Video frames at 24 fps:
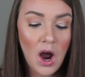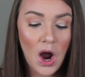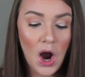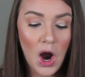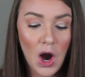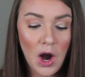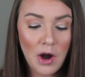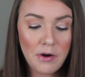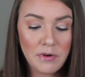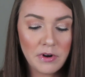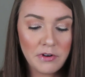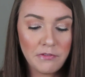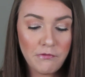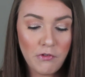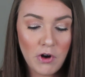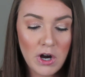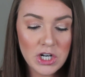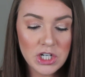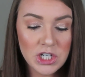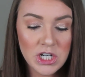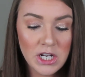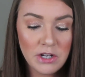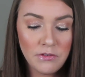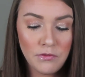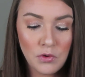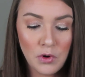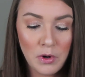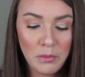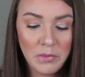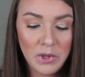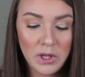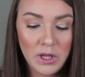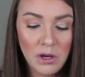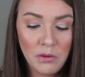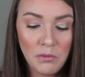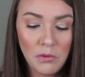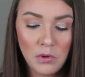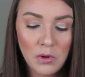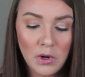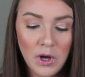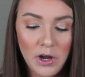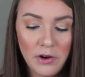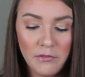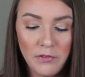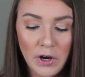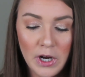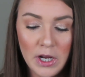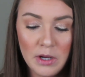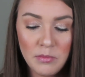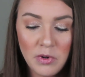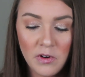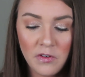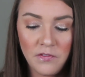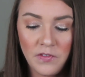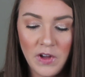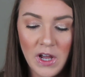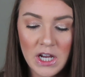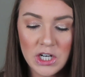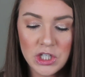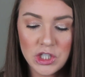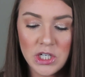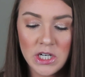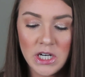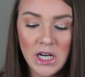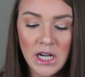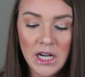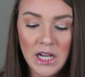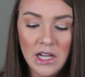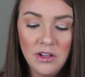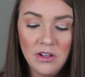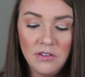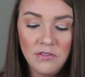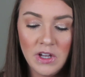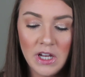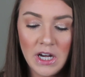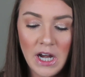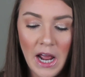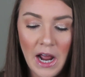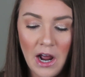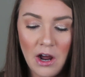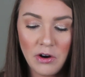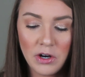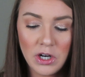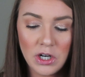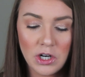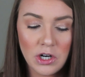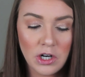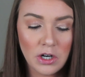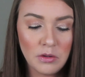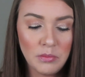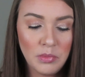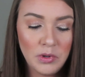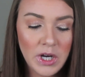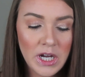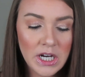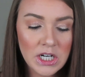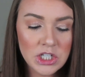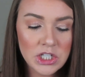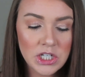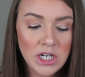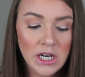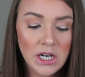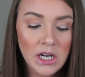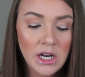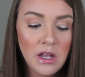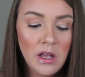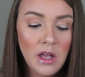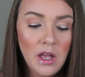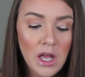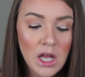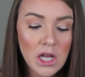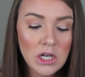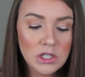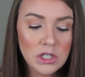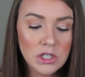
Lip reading: Our refreshing formula will cover imperfection and even out your complexion.